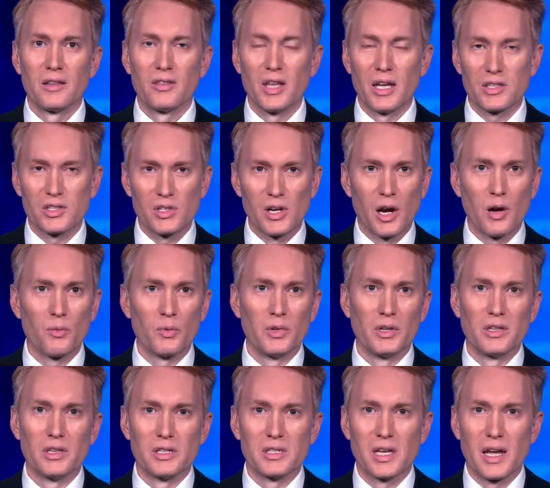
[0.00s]
That's not
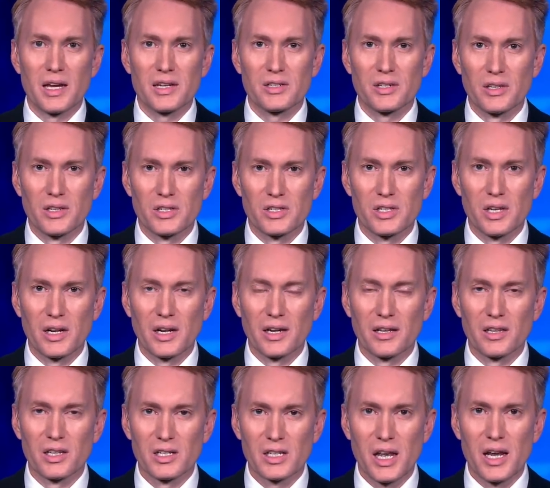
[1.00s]
really the task of the
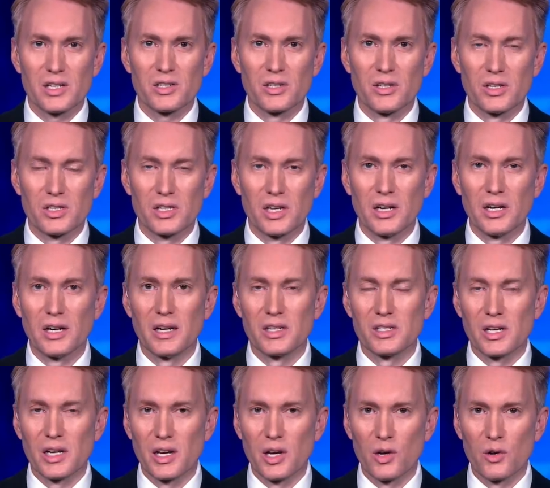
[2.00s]
Senate. The task of the Senate
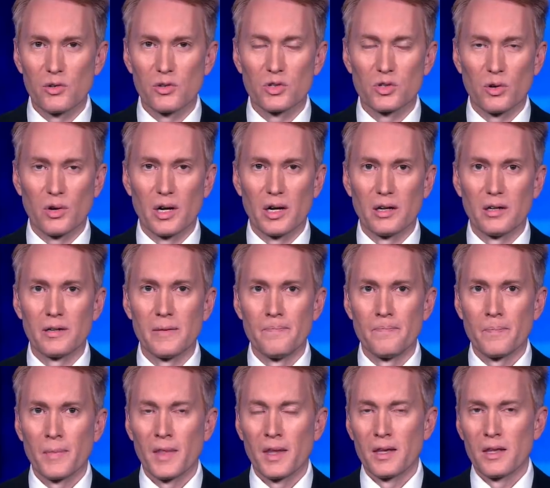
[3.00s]
is to hear the trial.
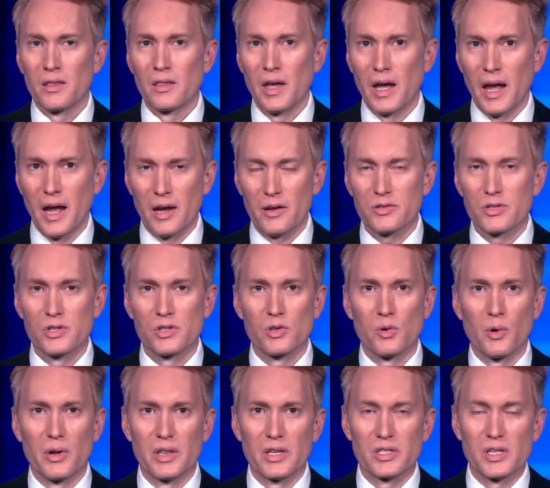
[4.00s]
The House is
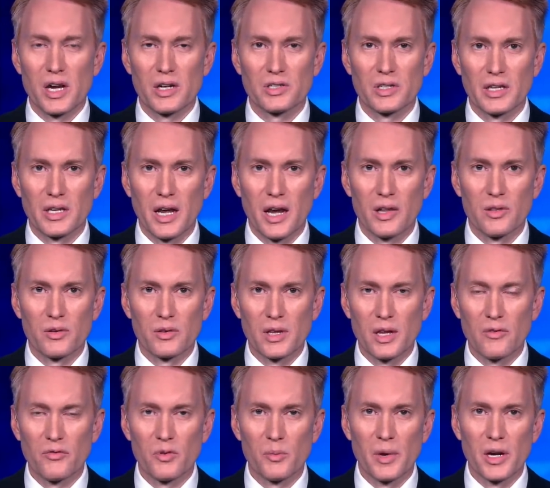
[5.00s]
the one that's actually gathering
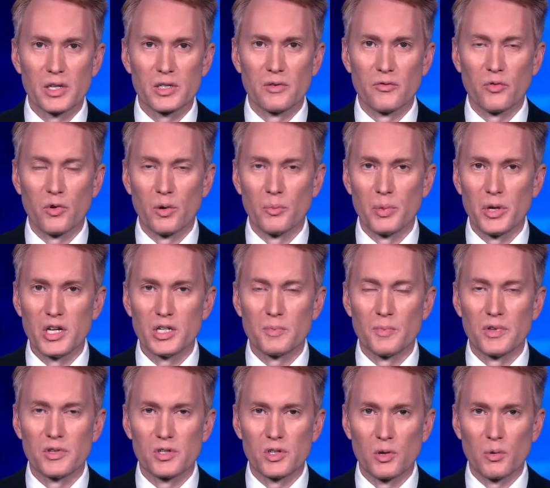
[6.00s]
the information for
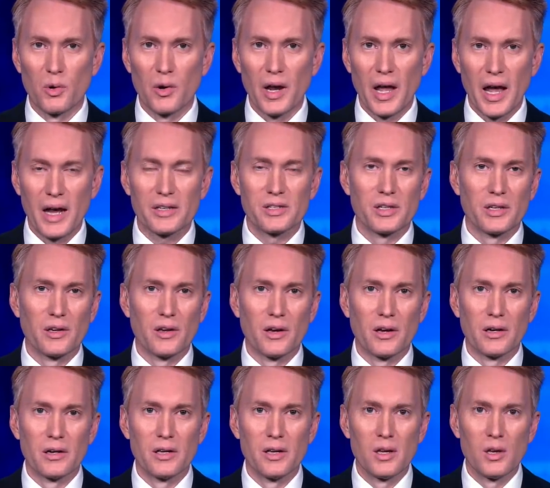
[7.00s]
impeachment, so we're acting
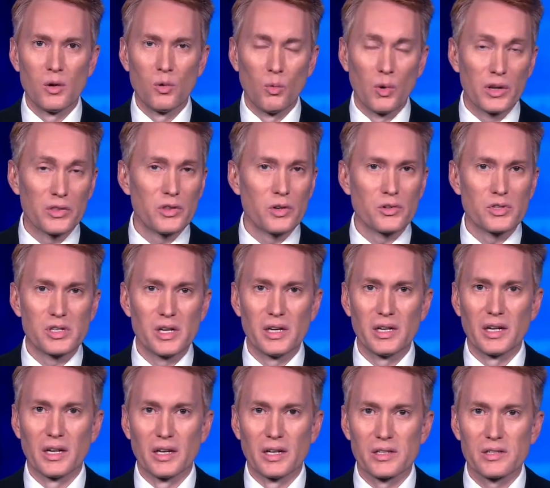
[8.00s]
on what they're
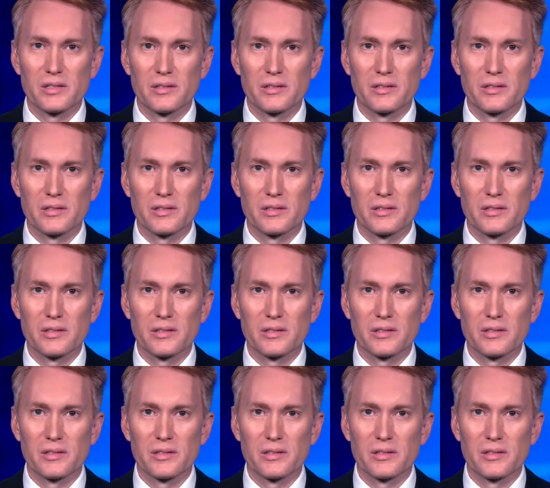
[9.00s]
sending us.